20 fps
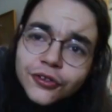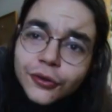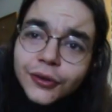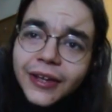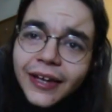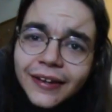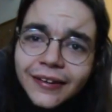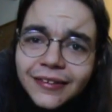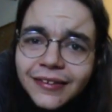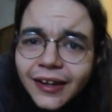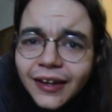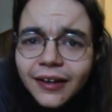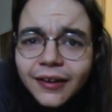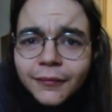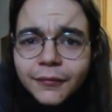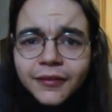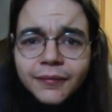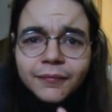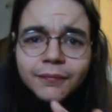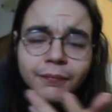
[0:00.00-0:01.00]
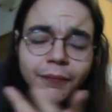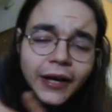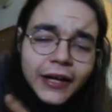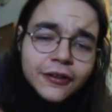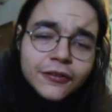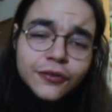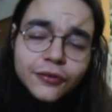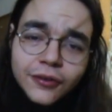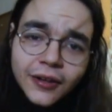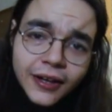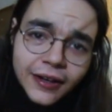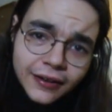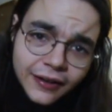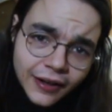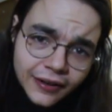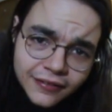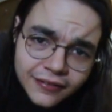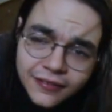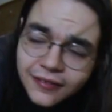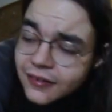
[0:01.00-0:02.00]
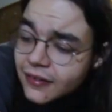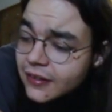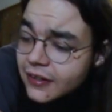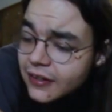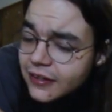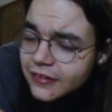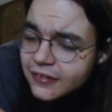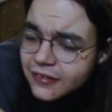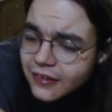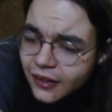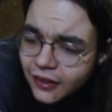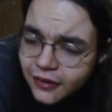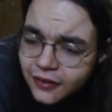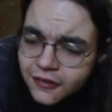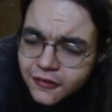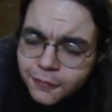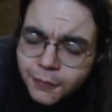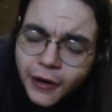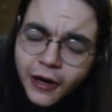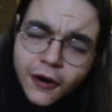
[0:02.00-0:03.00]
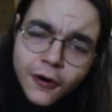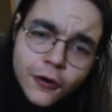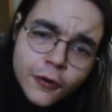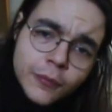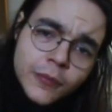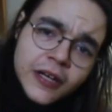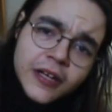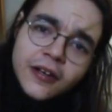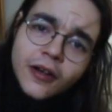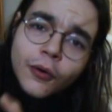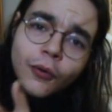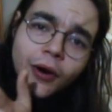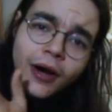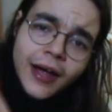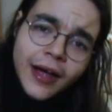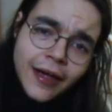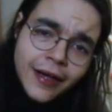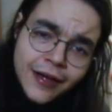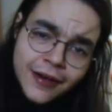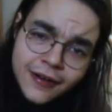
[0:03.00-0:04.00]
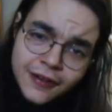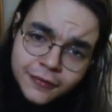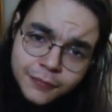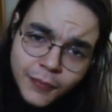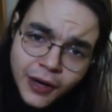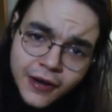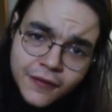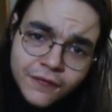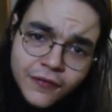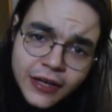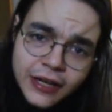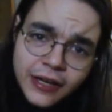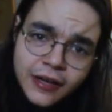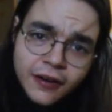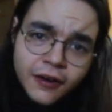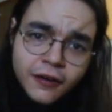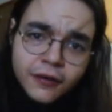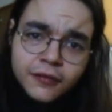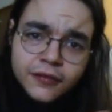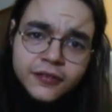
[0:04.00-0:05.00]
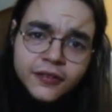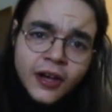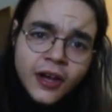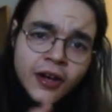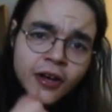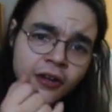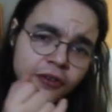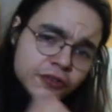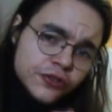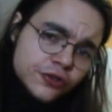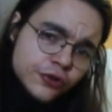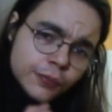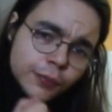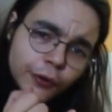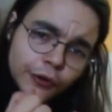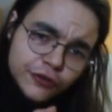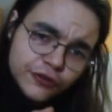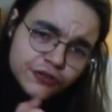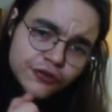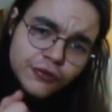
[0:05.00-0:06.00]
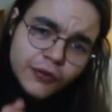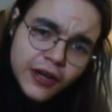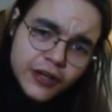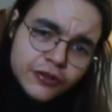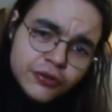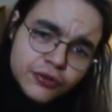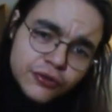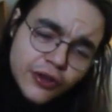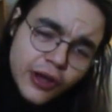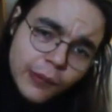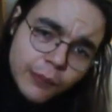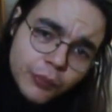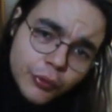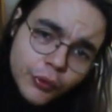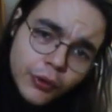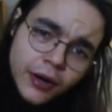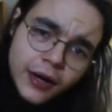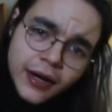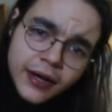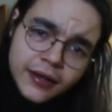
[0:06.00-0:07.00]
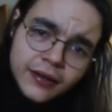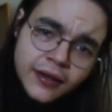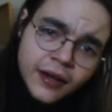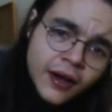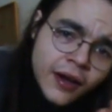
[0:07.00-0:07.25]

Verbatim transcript: You can tell by today that he still inspires me, the way I edit my videos. Super straight to the point.